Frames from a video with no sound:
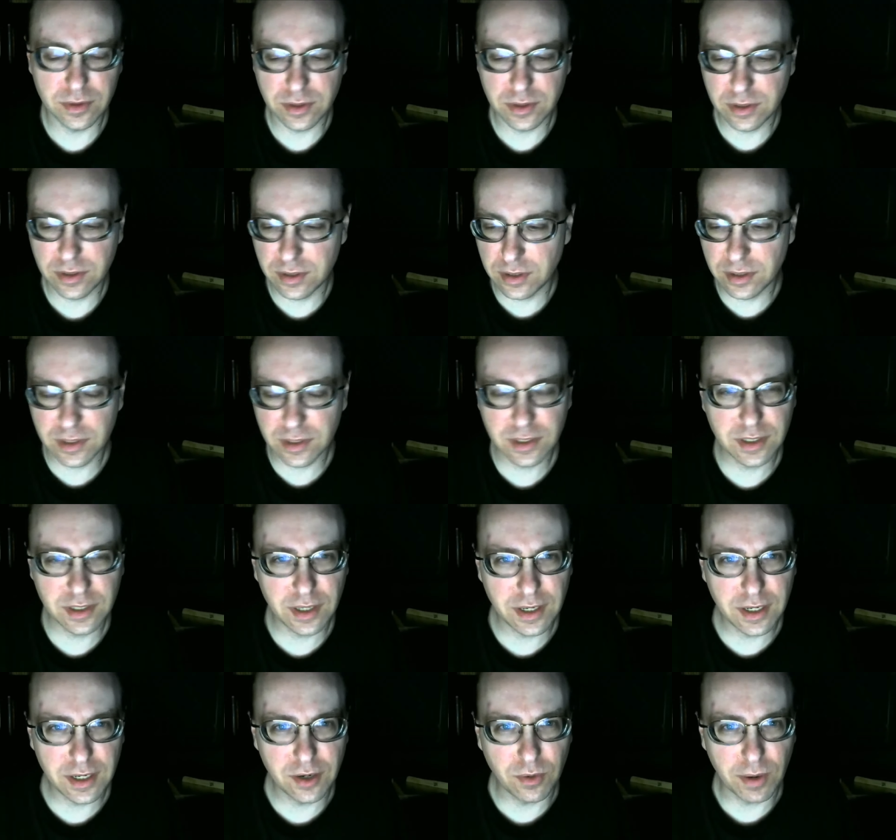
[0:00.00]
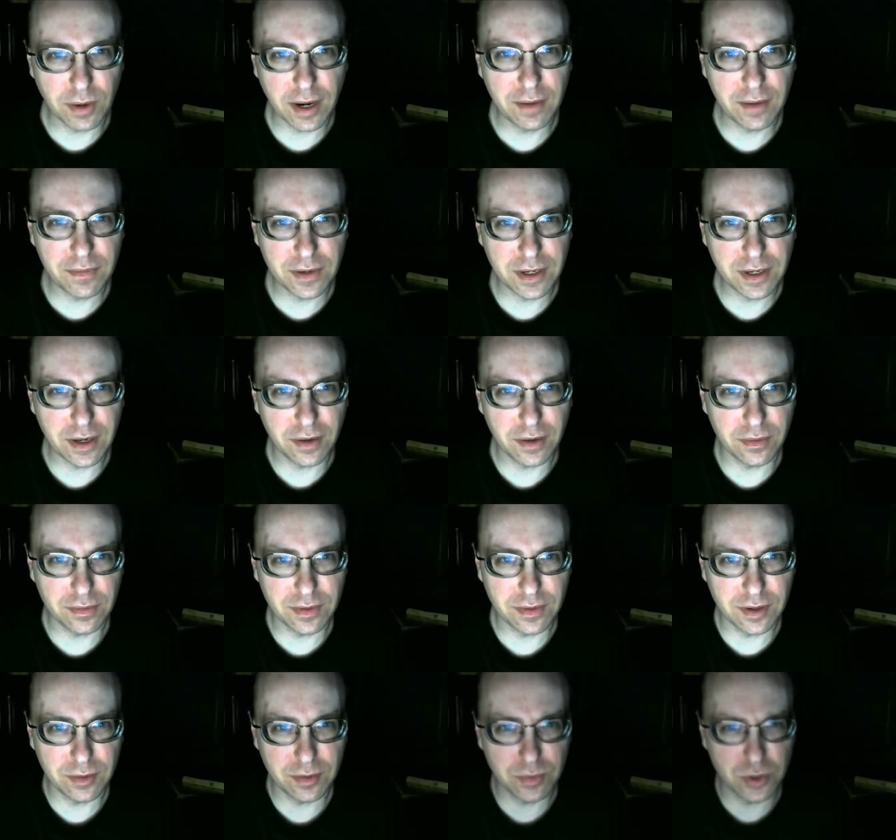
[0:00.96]
to study gravity other
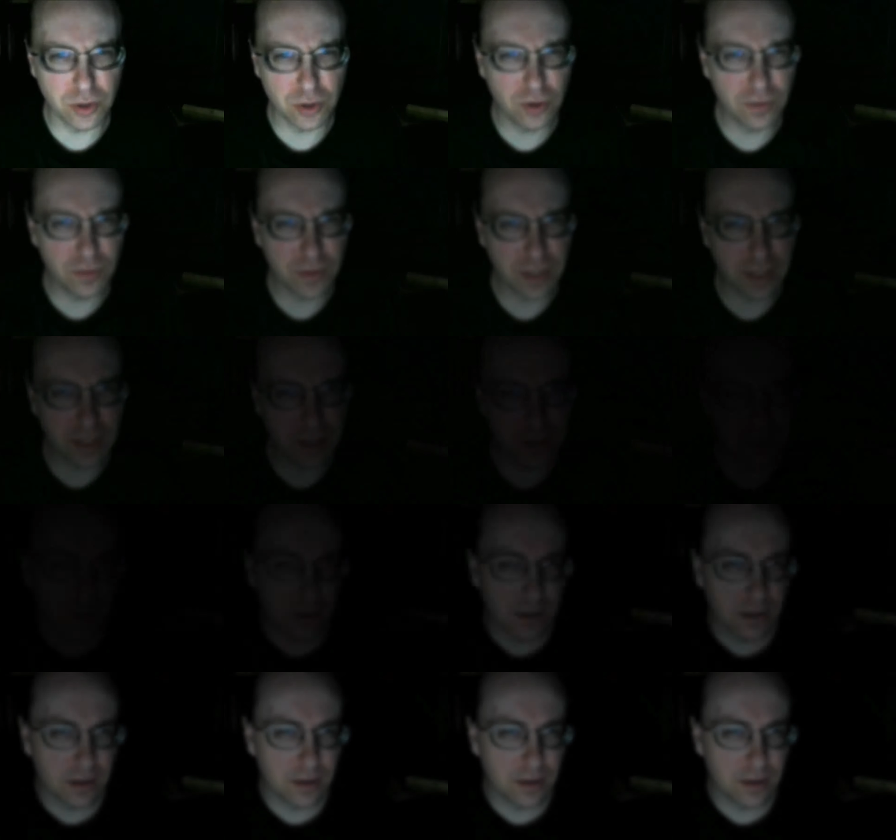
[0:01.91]
than observing it.